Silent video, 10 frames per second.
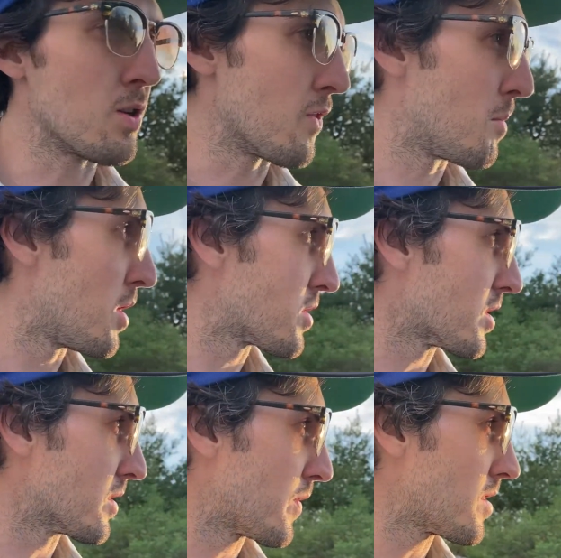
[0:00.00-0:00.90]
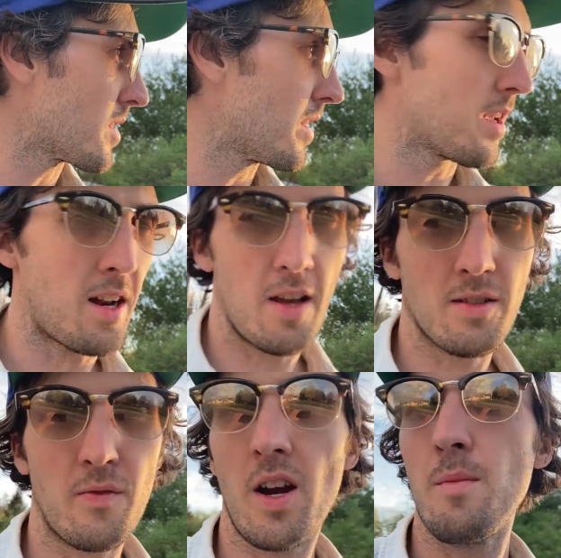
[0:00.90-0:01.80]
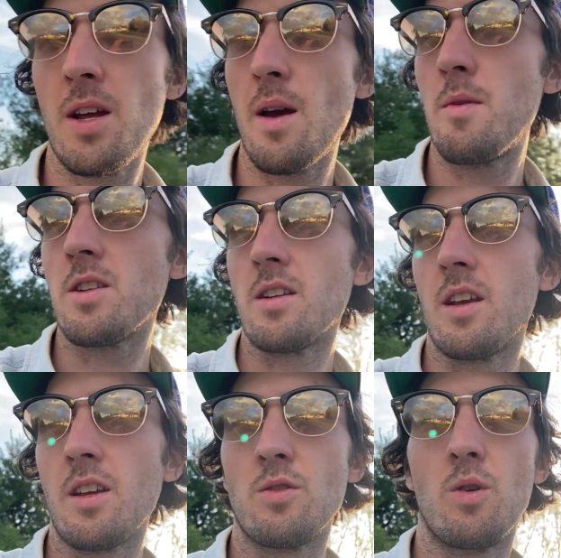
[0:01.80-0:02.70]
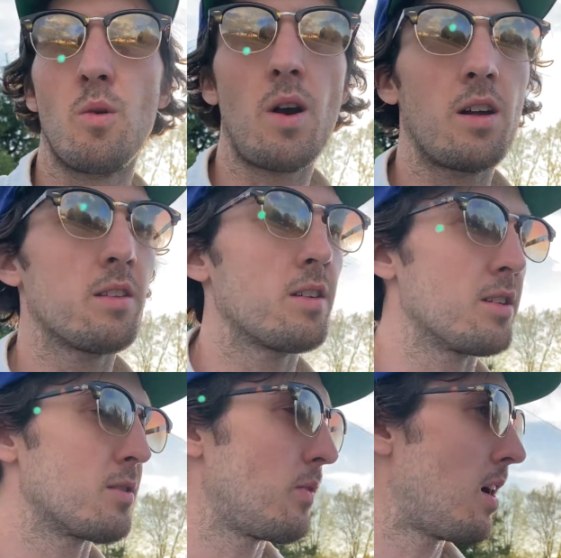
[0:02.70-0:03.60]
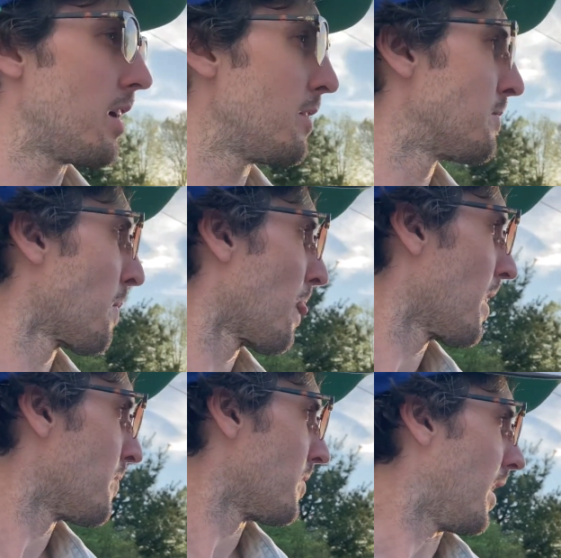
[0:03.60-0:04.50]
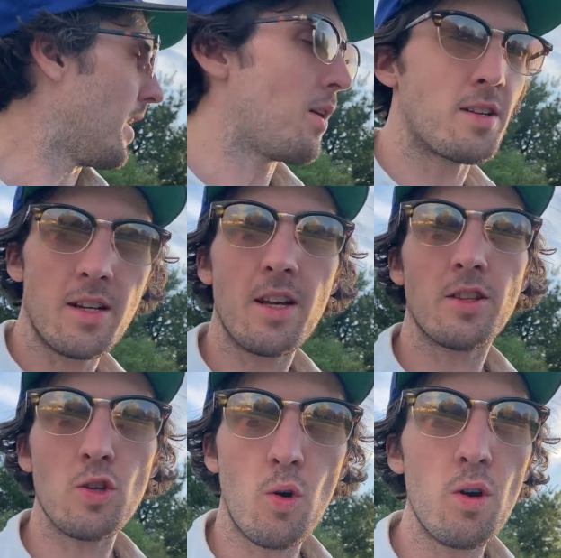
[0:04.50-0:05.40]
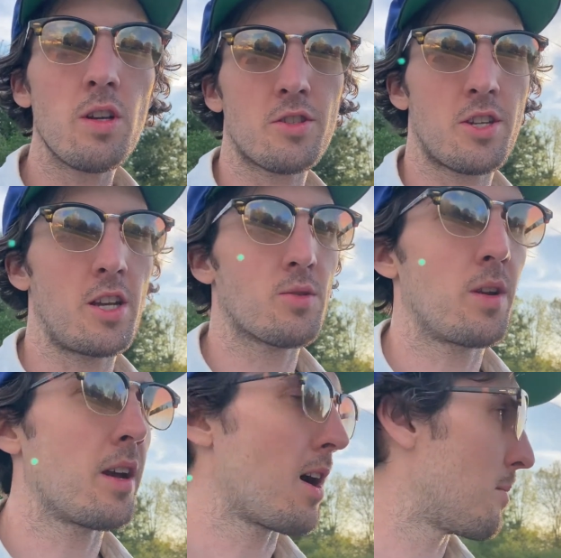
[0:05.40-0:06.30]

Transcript: of emotions. First, I think it has frame damage. I take it to a welder, it's fine. And uh, now I did get the oil changed when I got